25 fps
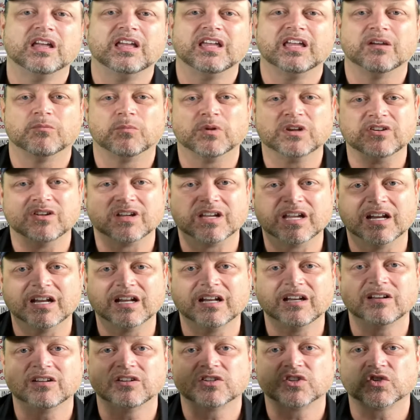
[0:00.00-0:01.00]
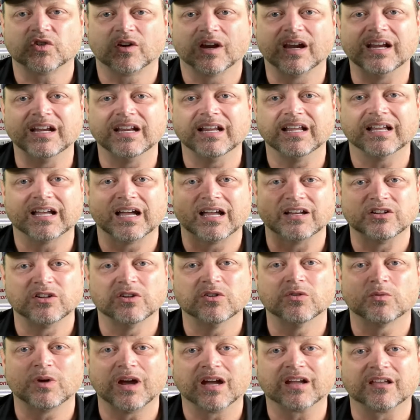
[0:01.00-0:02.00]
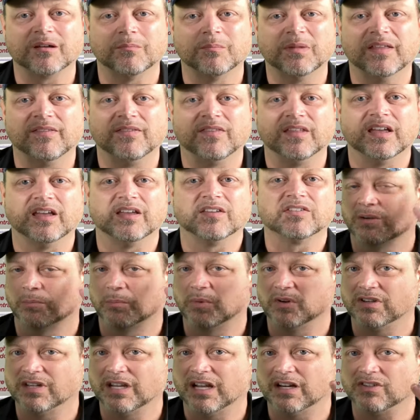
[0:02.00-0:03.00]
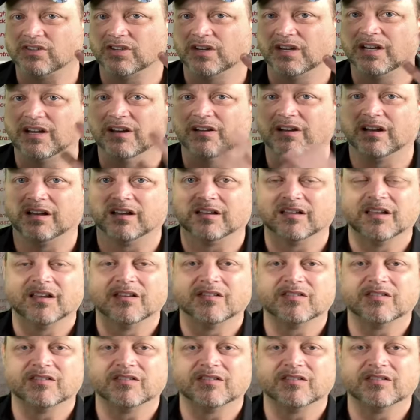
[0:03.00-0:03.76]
And when you get into training, I do recommend this to protect your hearing.